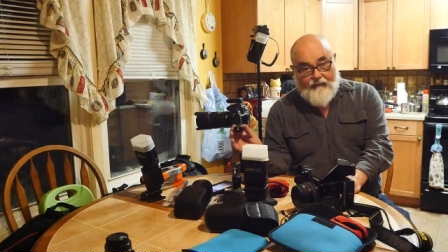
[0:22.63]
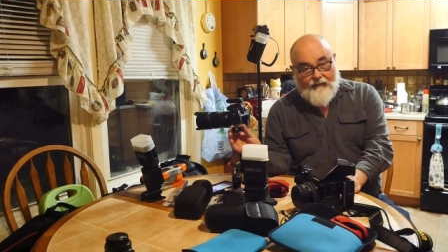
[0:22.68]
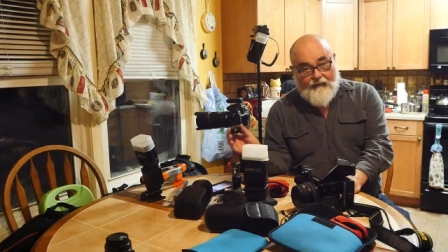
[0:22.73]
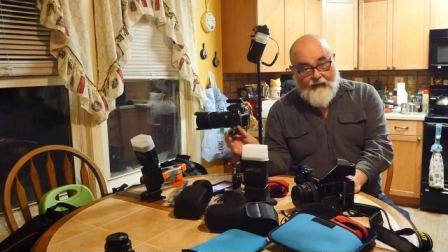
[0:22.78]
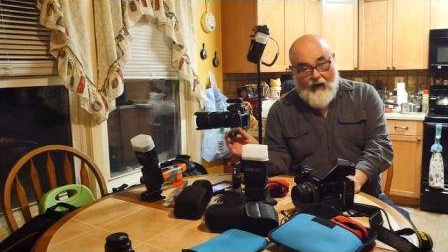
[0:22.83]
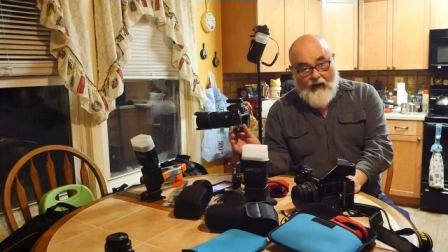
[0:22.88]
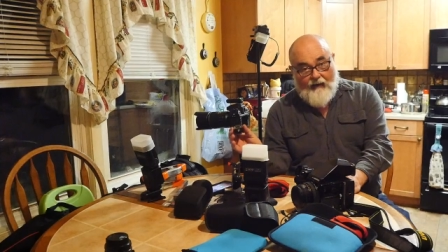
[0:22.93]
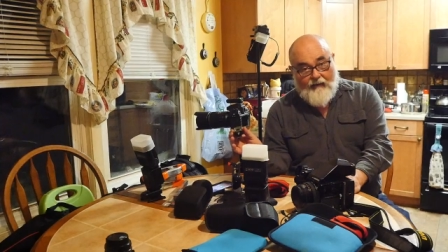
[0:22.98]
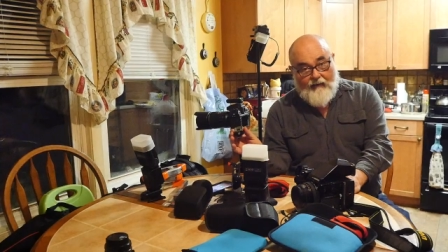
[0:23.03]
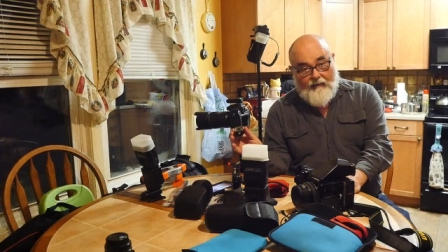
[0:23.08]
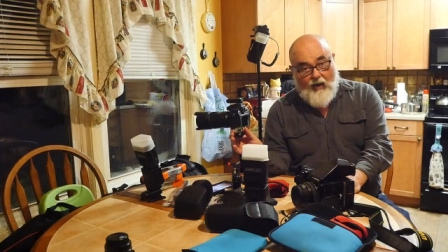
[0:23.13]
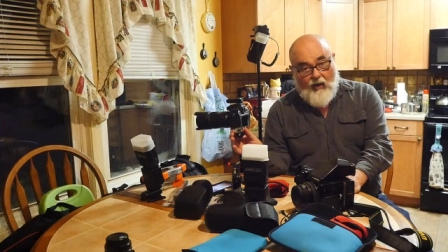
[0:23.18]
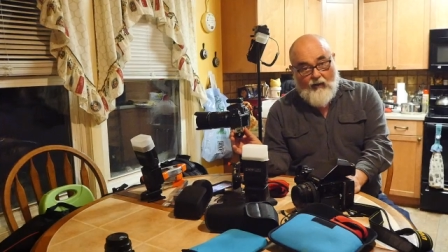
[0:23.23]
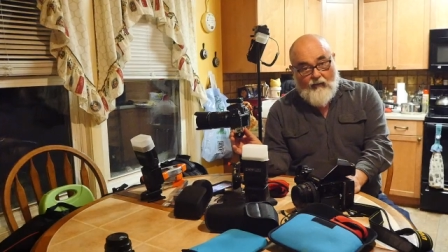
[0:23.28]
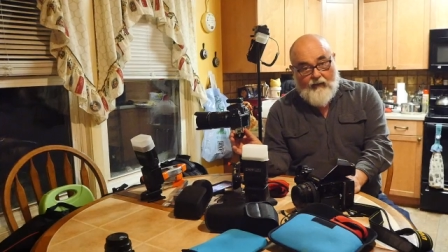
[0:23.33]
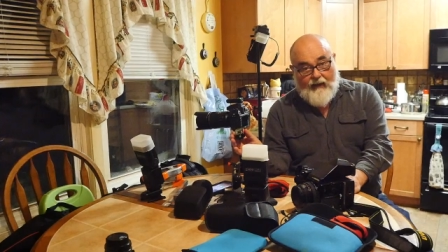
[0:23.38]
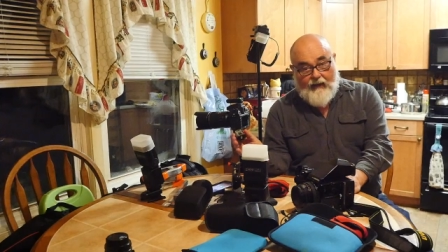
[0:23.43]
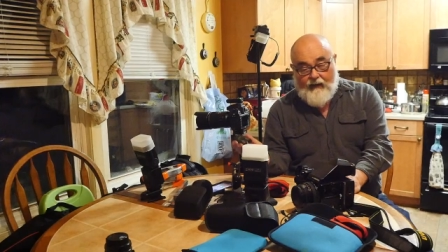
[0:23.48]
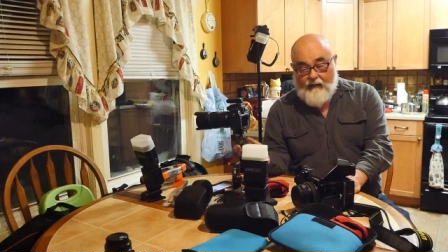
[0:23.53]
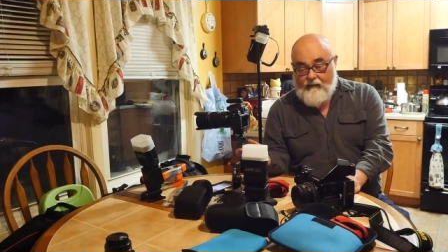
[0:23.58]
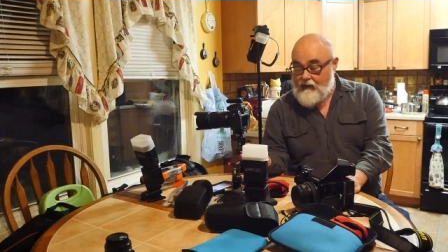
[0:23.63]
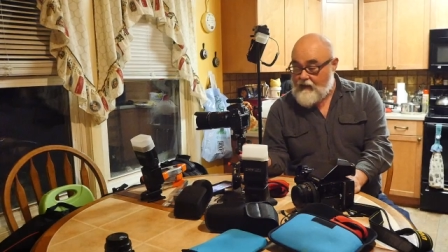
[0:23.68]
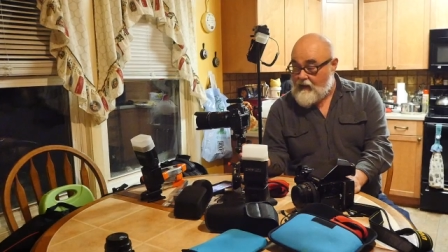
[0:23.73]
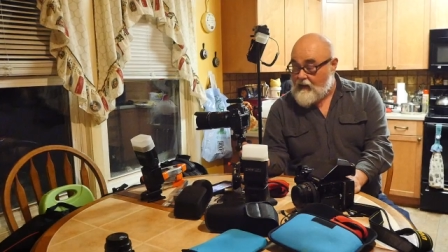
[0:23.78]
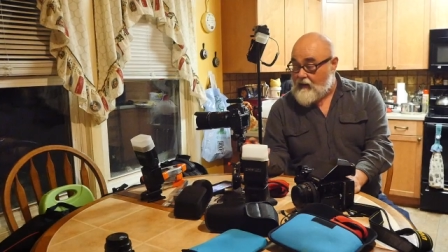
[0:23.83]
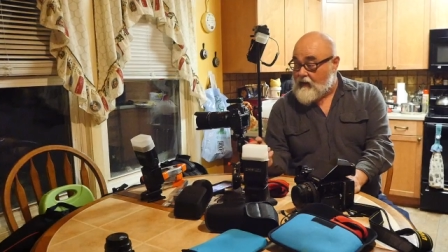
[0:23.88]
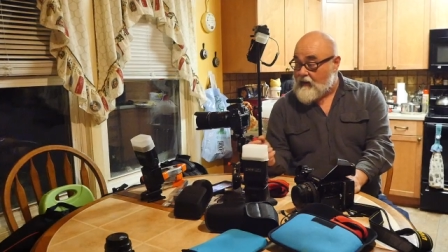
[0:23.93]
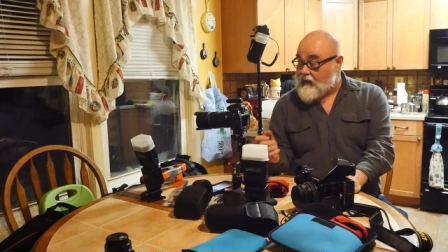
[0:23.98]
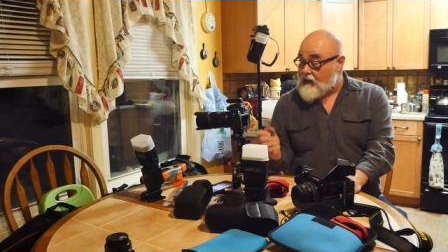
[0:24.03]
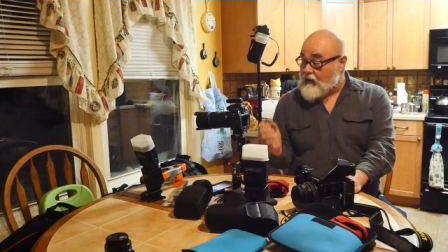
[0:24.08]
fired remotely,
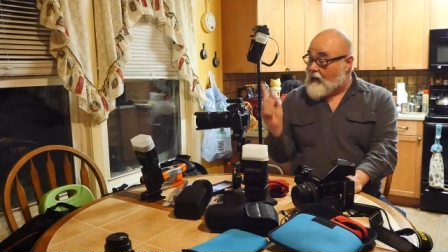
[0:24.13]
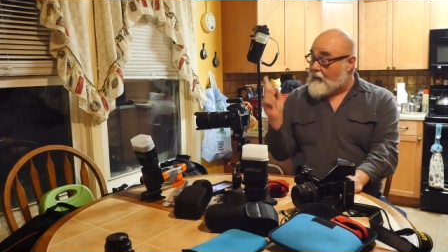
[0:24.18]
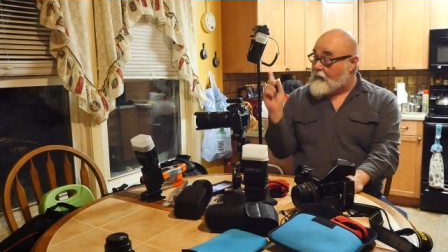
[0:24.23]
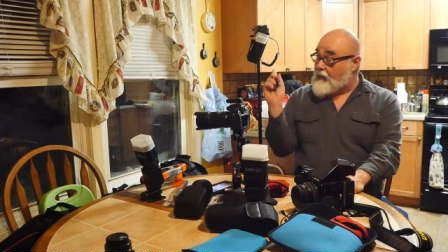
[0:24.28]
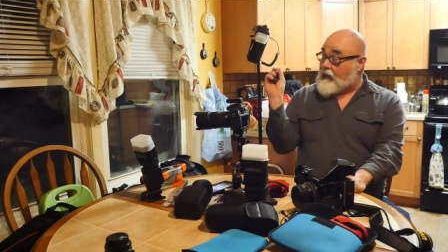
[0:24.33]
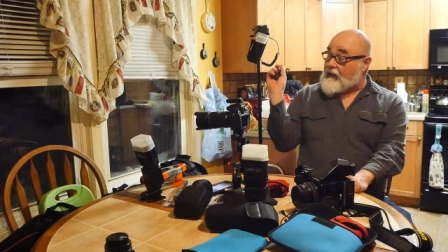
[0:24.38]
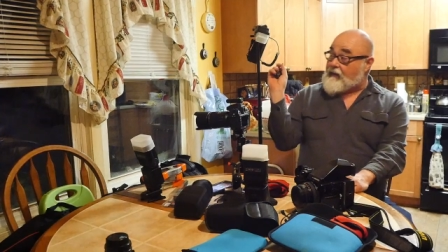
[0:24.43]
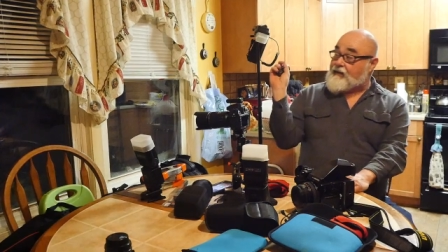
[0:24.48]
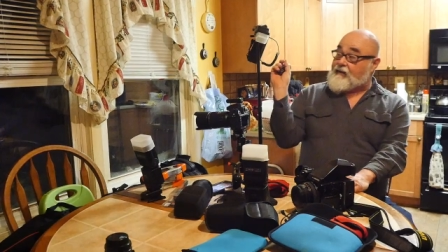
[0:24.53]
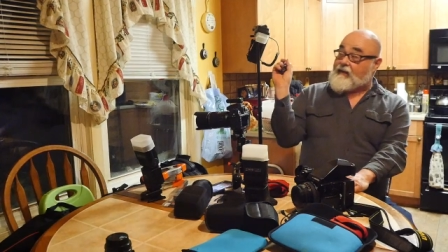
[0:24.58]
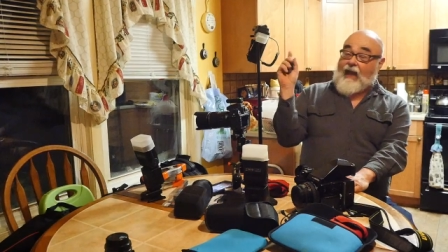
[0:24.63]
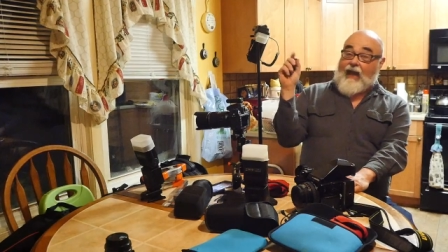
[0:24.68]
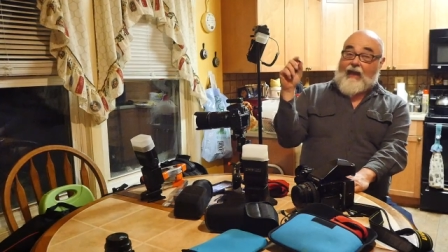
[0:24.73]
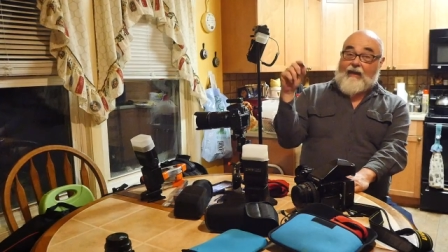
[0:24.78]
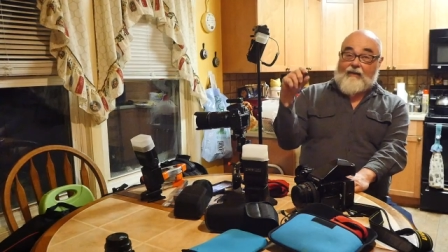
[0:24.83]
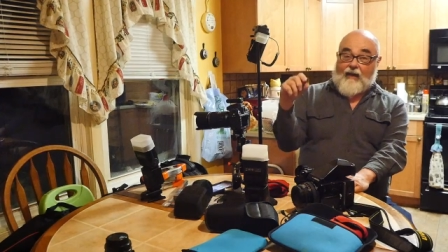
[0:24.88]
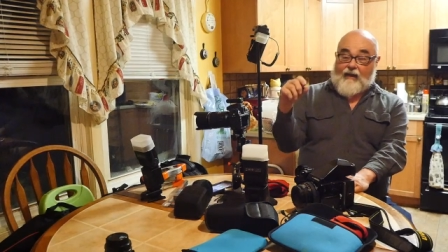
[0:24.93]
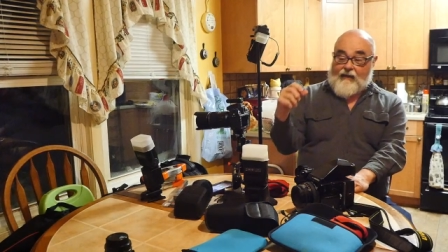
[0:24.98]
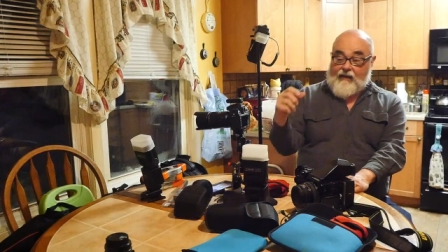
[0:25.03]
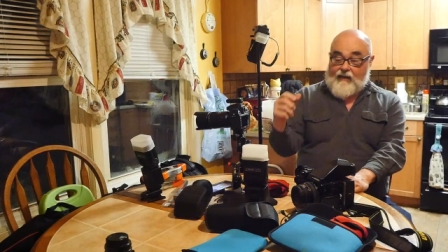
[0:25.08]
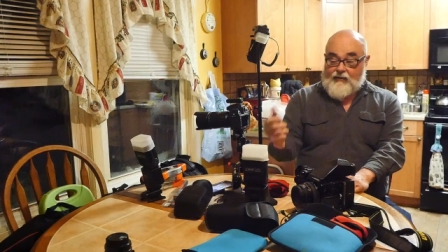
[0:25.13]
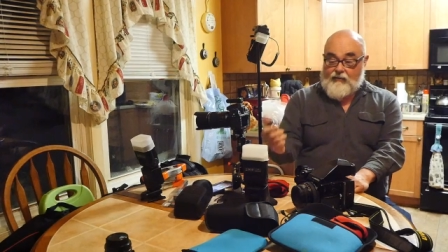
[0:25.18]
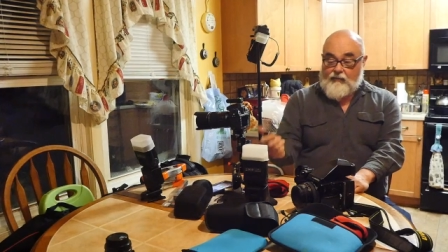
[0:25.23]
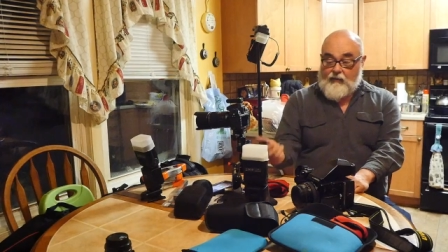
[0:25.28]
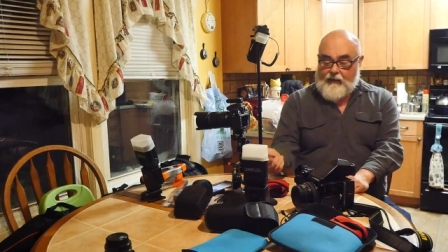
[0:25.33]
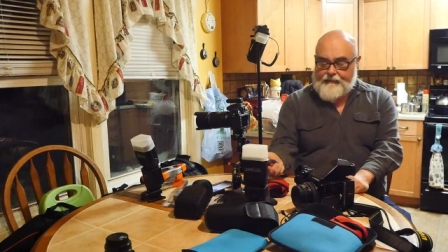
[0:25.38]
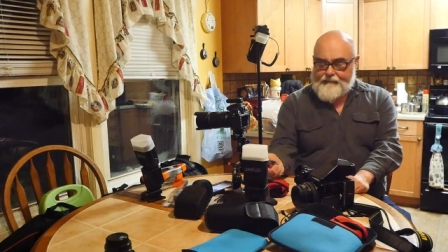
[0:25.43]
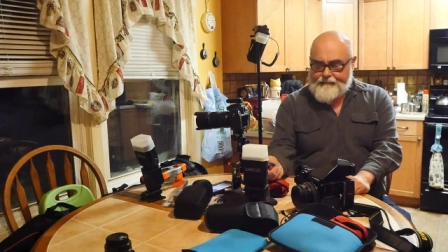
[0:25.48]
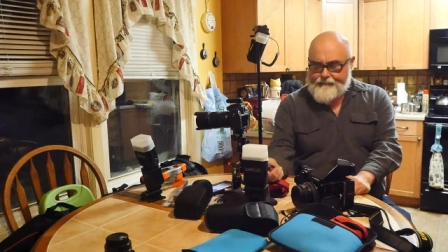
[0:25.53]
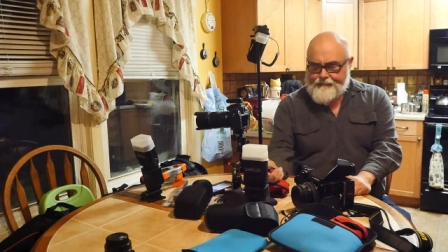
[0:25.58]
up on a stand like this
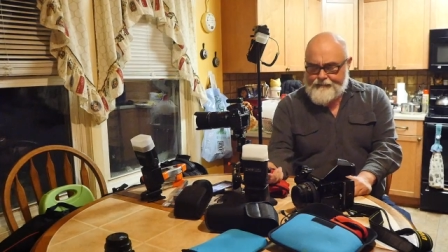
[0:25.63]
one,